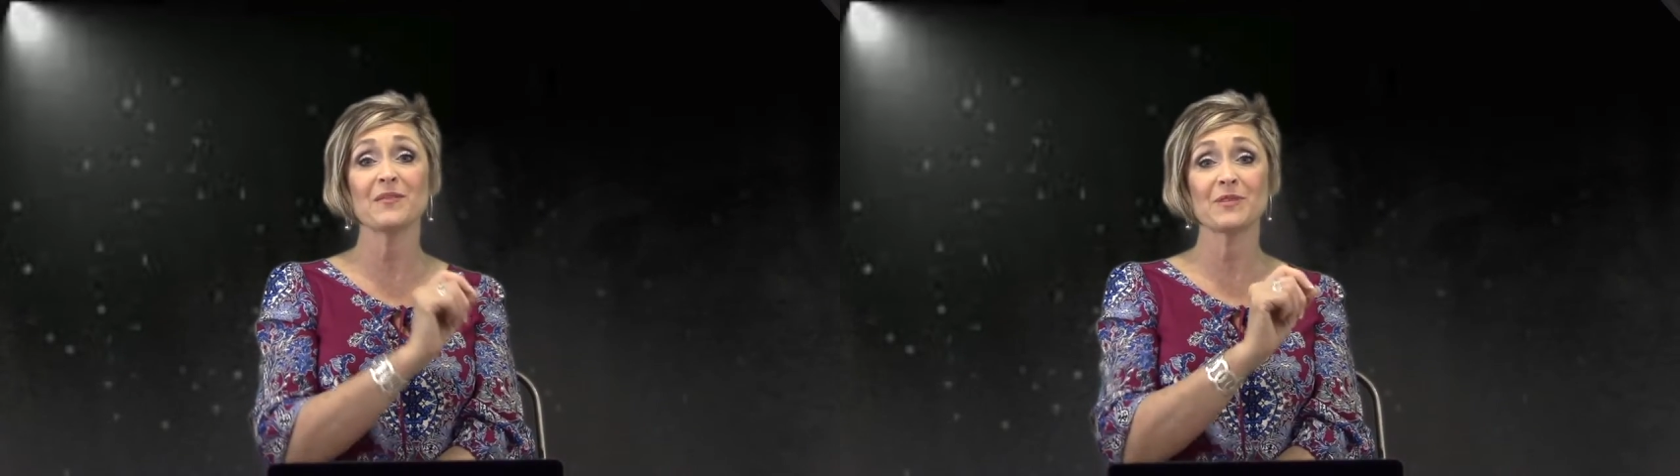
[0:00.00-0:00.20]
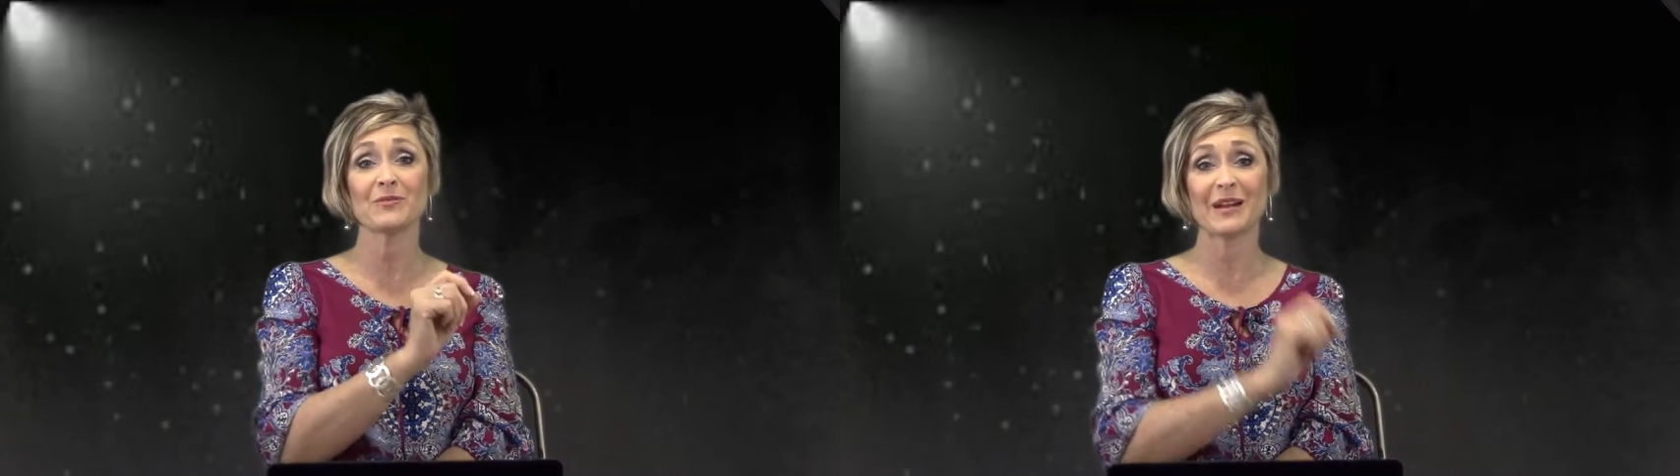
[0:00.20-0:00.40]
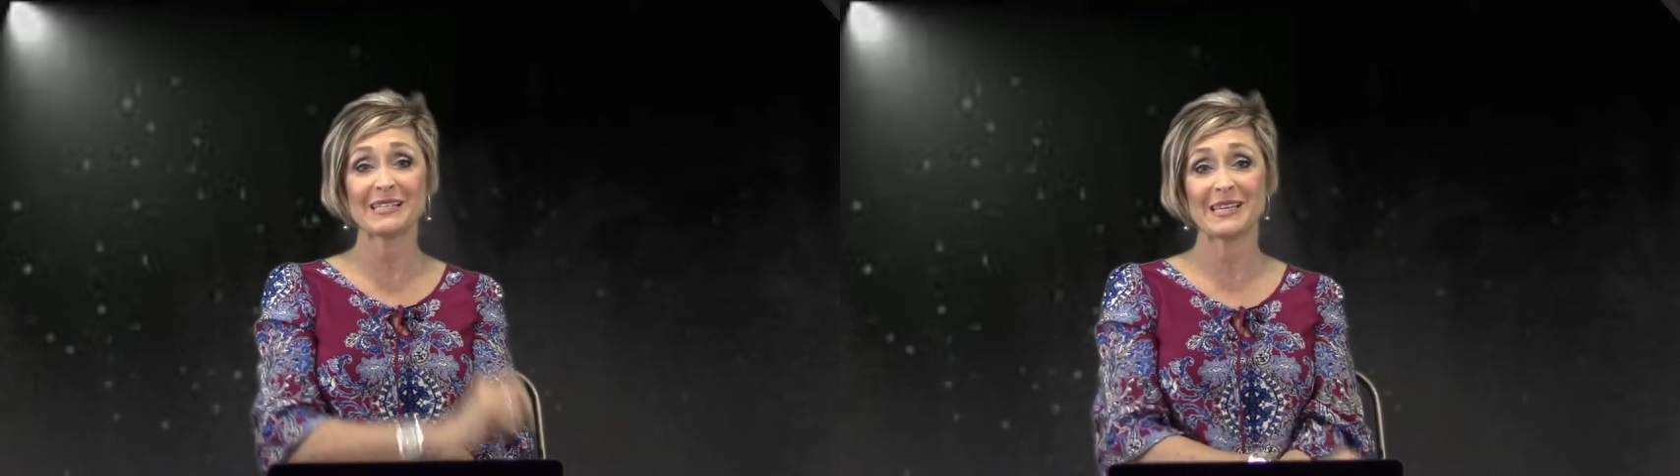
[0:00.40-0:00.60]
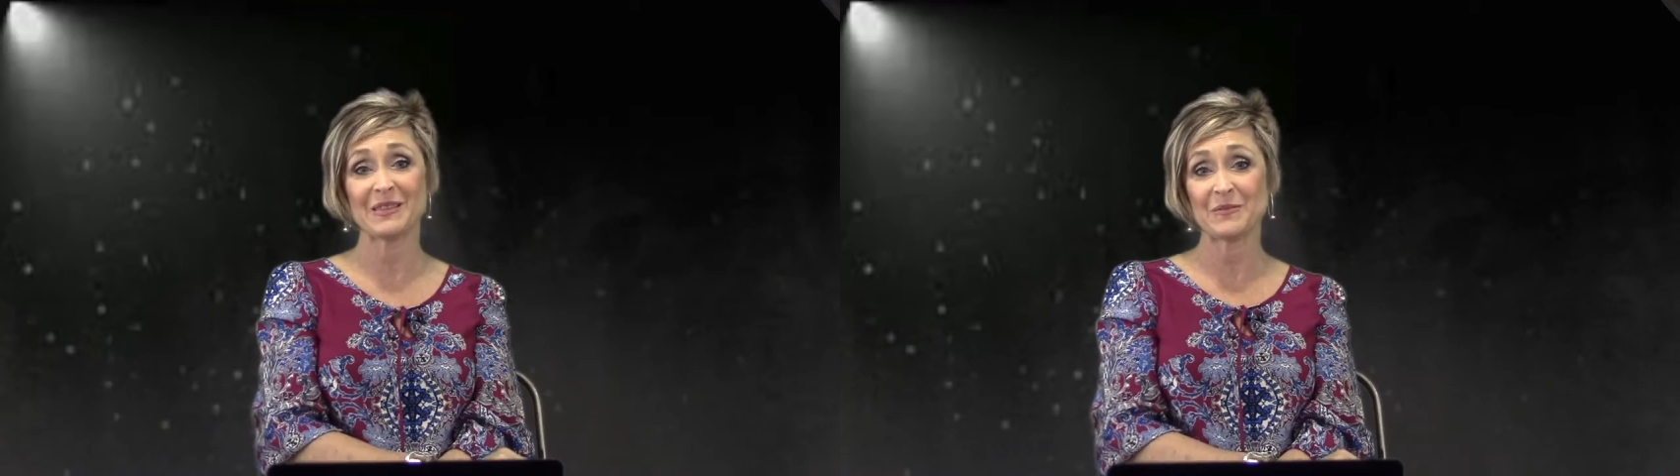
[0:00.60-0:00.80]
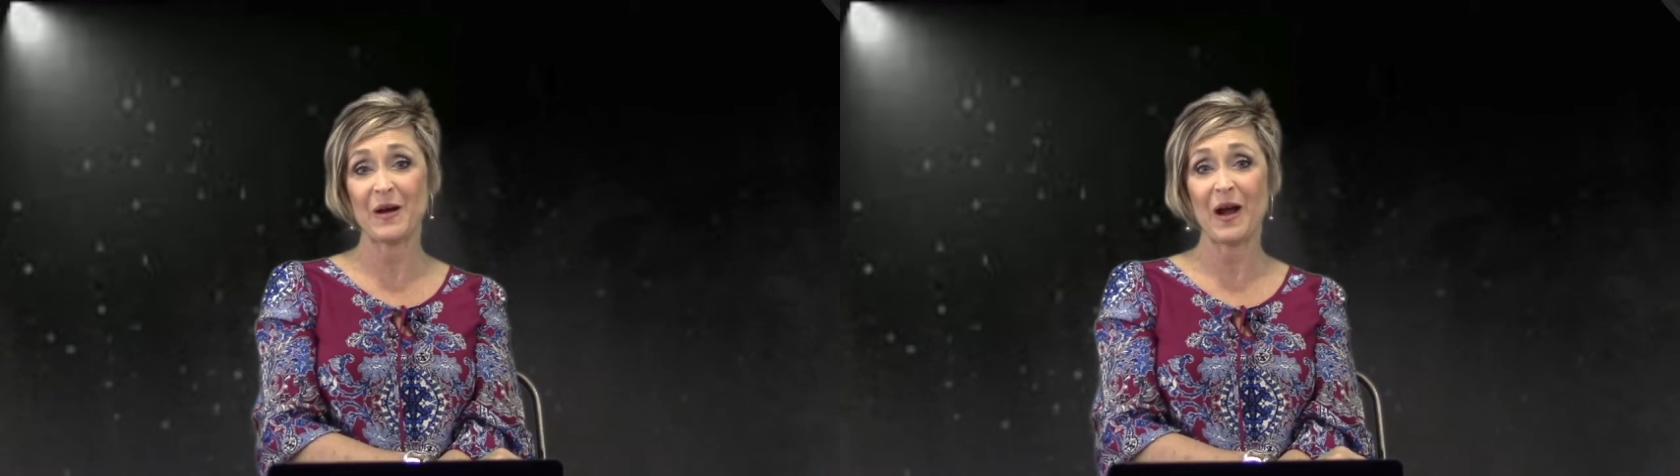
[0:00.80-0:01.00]
be raising
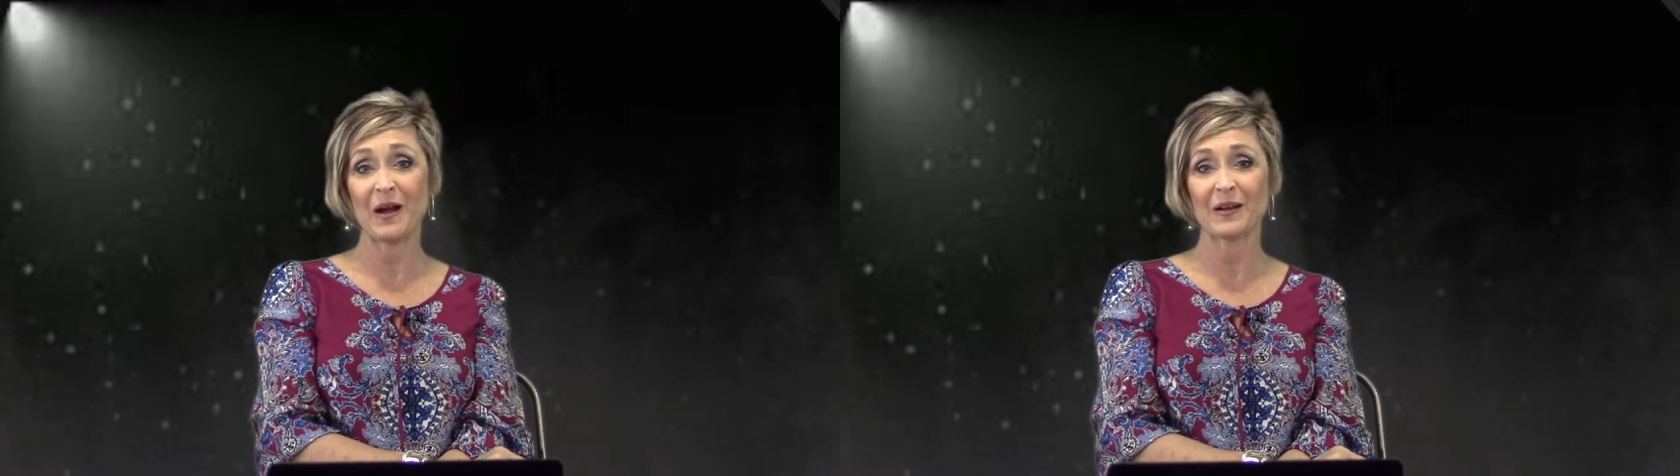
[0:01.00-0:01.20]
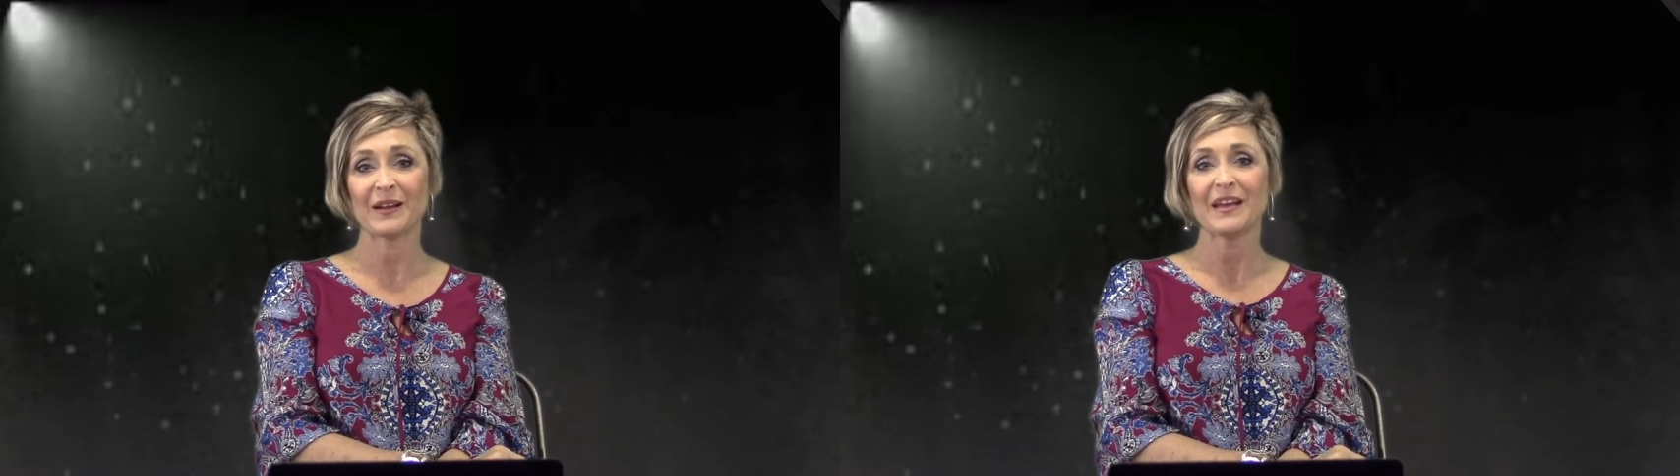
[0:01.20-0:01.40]
the bar.